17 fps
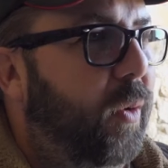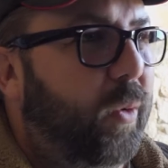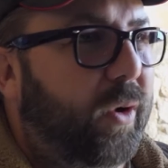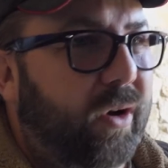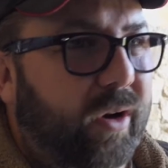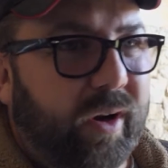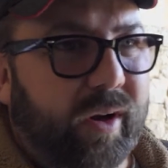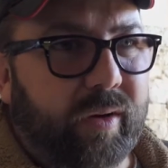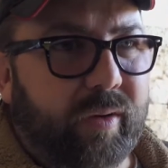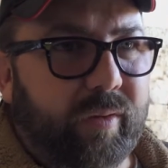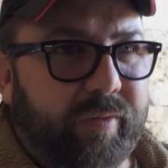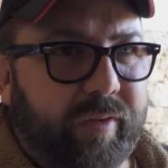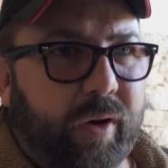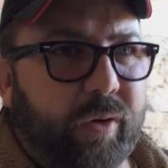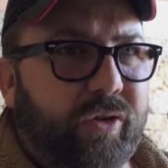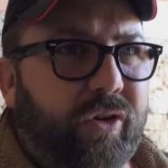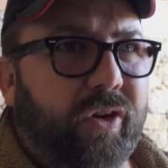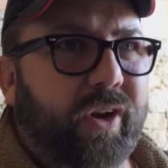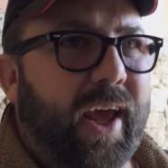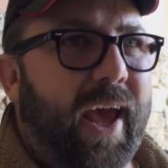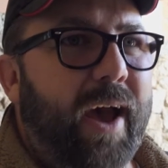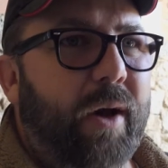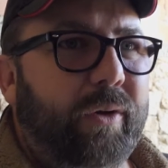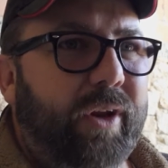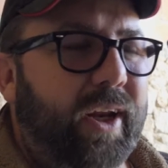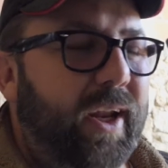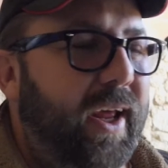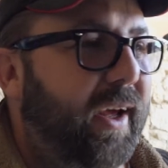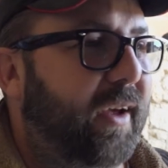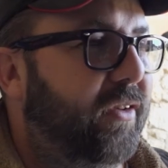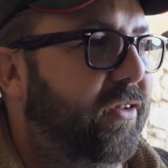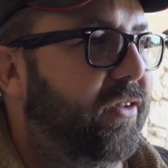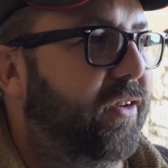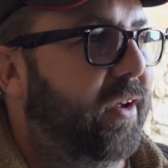We're going to focus on the Audi
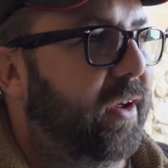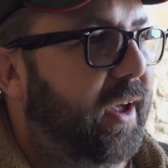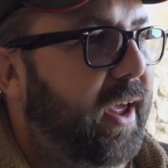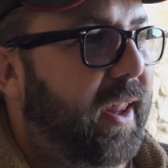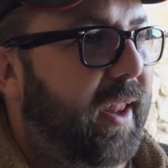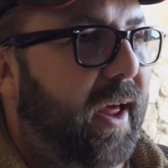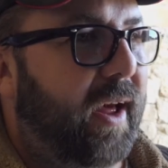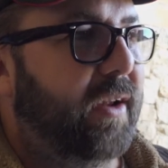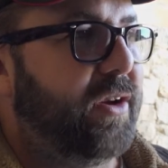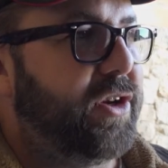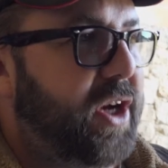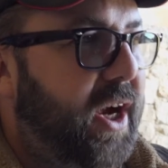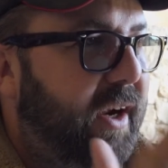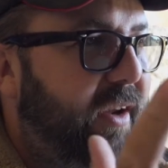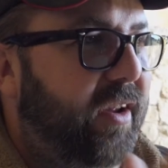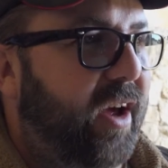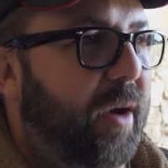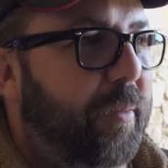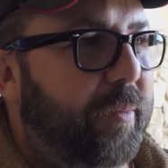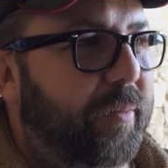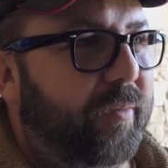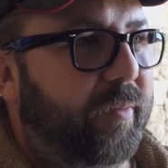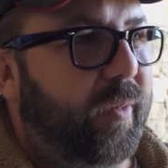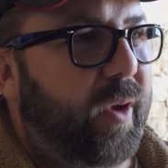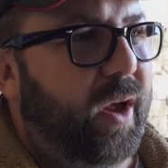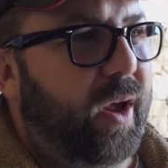next, get that jacked up,